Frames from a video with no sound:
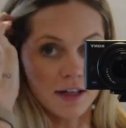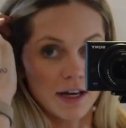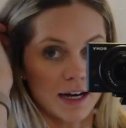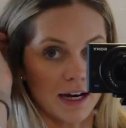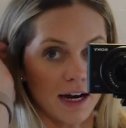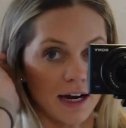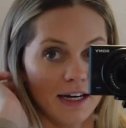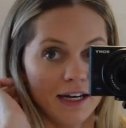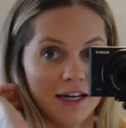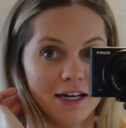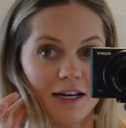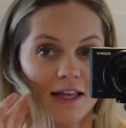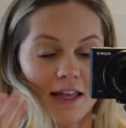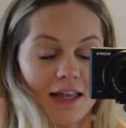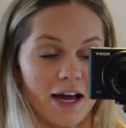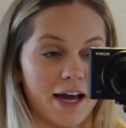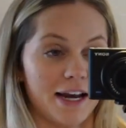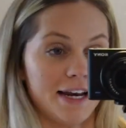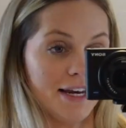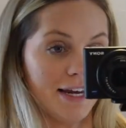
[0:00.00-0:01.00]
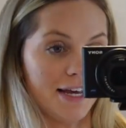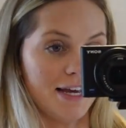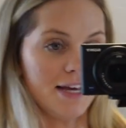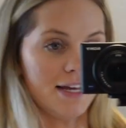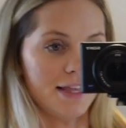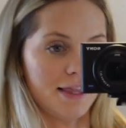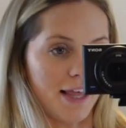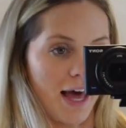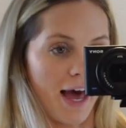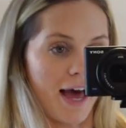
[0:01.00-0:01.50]
like I need I
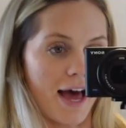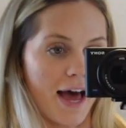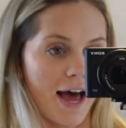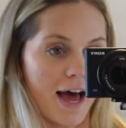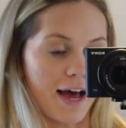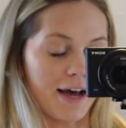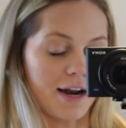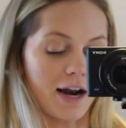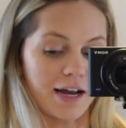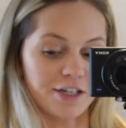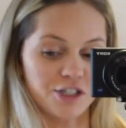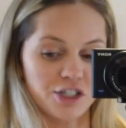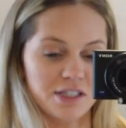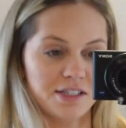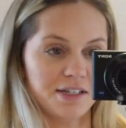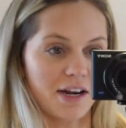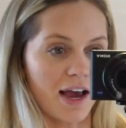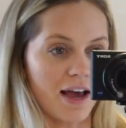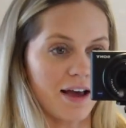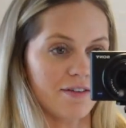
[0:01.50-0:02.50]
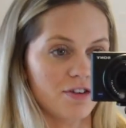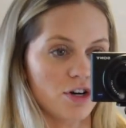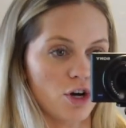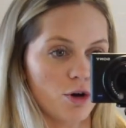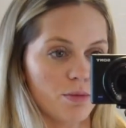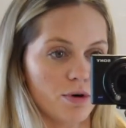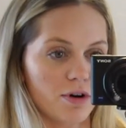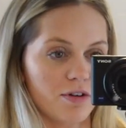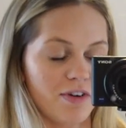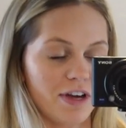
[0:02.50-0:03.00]
need that. I just have no
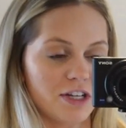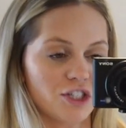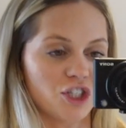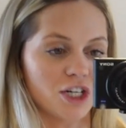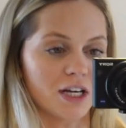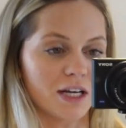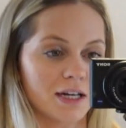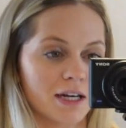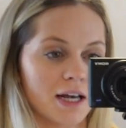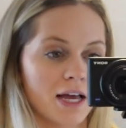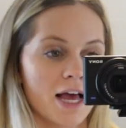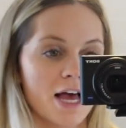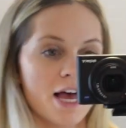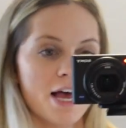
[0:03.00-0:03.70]
motivation.